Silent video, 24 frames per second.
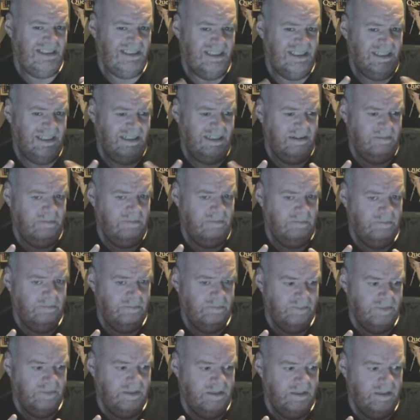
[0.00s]

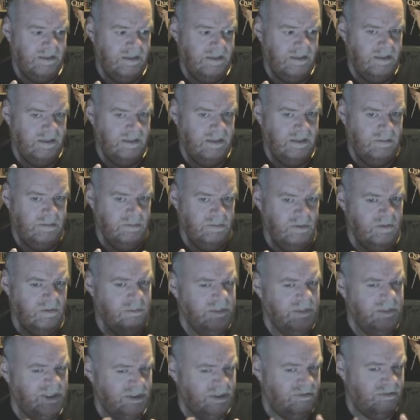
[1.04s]
more of a
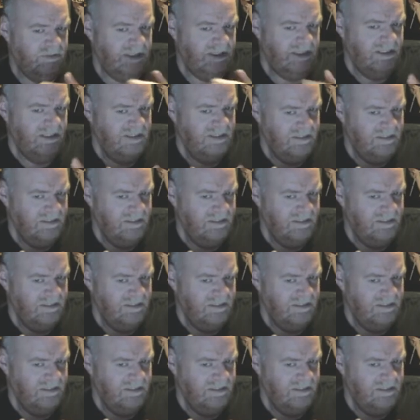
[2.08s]
mystery.